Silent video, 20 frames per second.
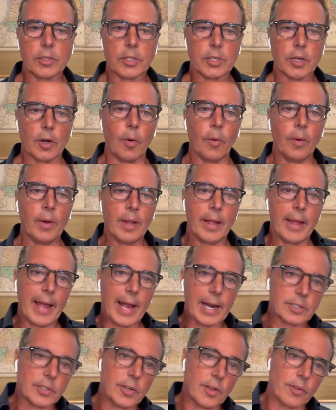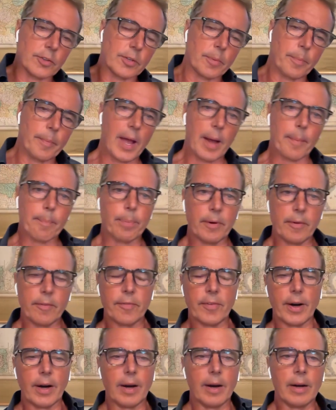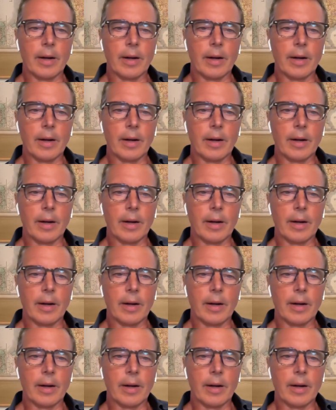So actually, there's a map of